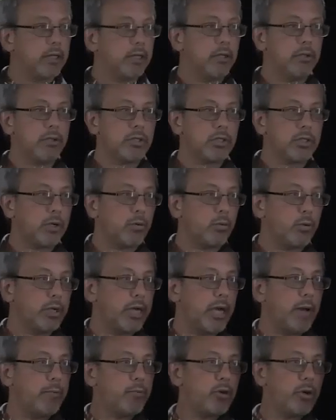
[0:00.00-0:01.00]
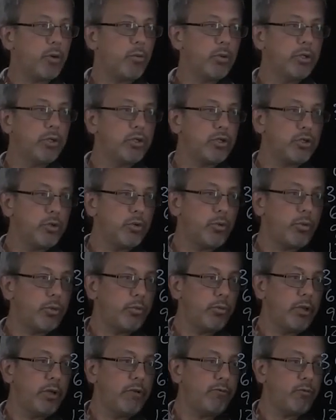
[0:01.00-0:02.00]
It looks like we're capturing one, two,
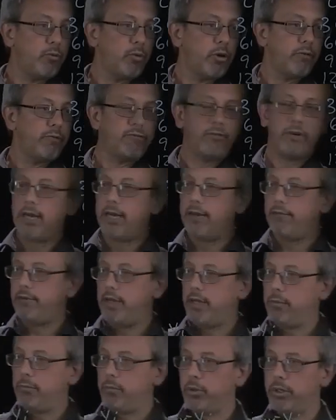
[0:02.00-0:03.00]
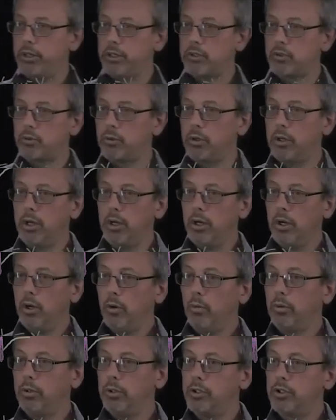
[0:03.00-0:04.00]
three, four, five data points
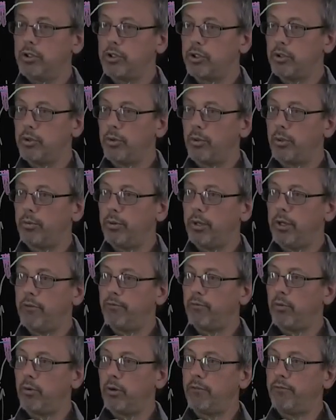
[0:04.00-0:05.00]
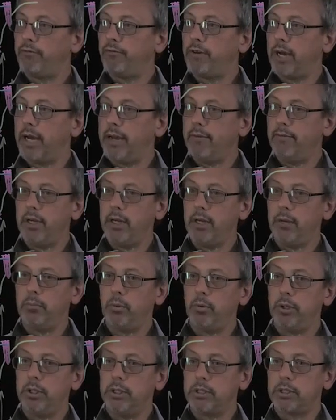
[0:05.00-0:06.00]
one, two, three, four, five data
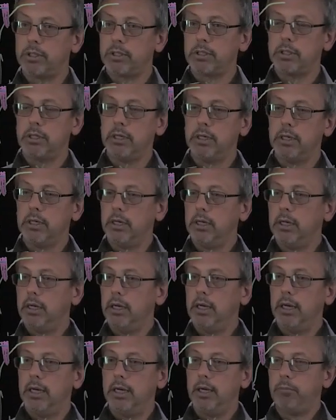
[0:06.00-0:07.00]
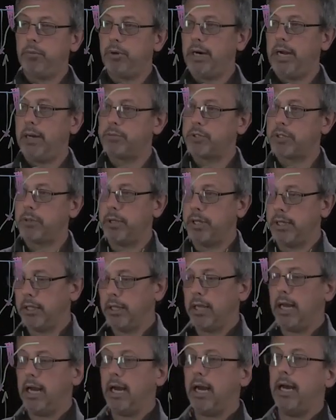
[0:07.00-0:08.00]
points. Um, perhaps I'm a little
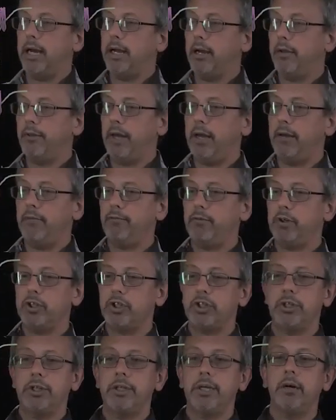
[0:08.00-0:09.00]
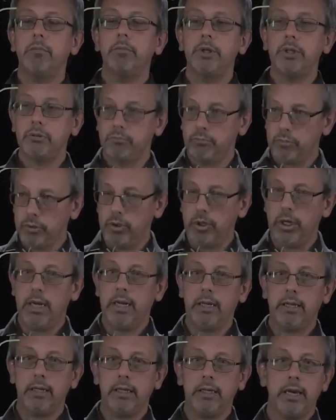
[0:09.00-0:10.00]
high on that version there, but you're
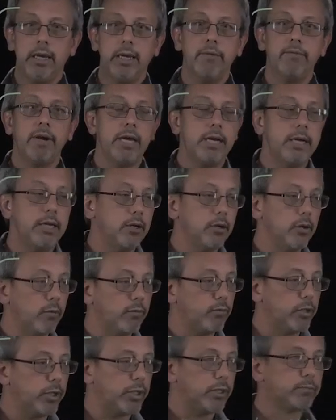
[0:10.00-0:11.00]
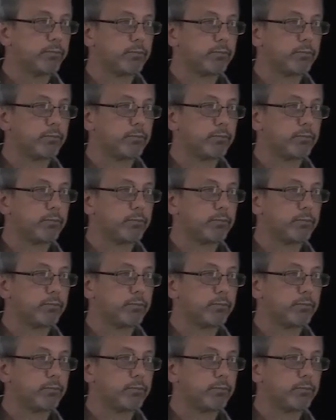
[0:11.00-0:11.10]
getting the kind of idea, hopefully.